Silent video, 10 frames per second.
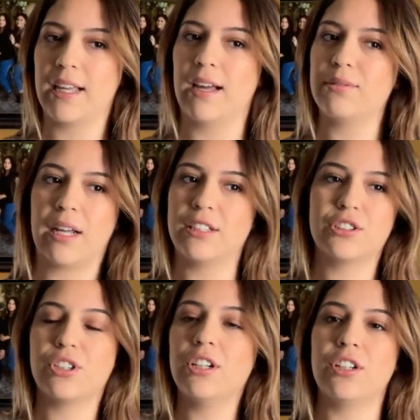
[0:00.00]
I, I
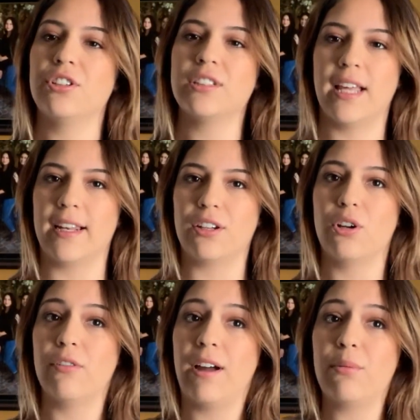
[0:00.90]
just couldn't understand, you
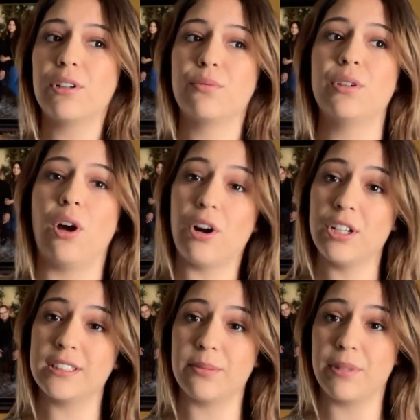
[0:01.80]
know, if I worked really hard
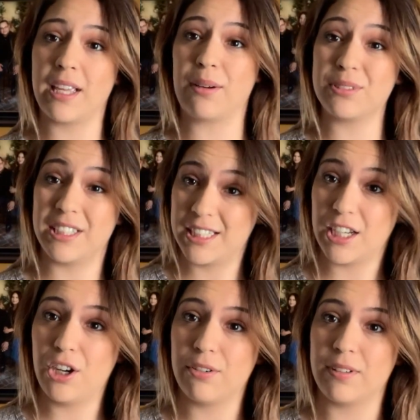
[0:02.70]
on something, I would take
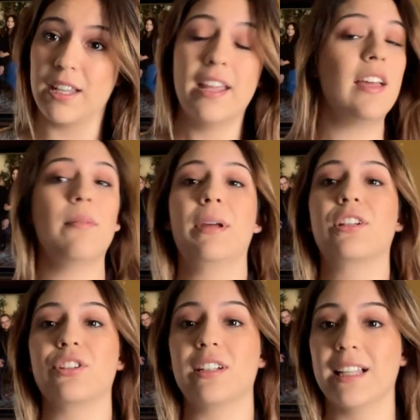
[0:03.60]
care of it, make
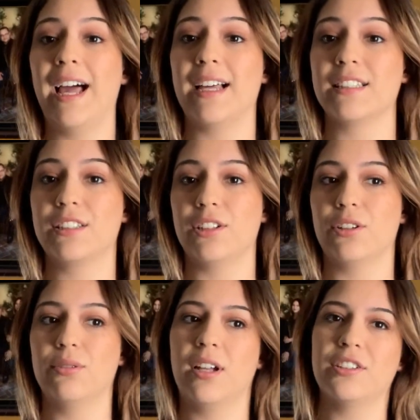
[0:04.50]
sure it lasts, you
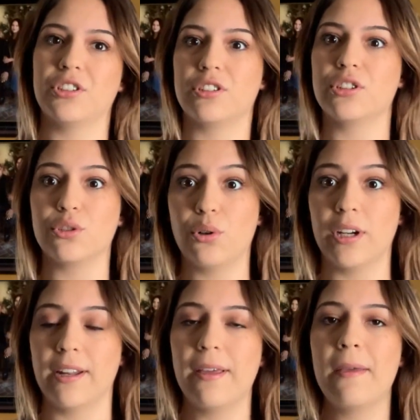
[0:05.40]
know, not just destroy it.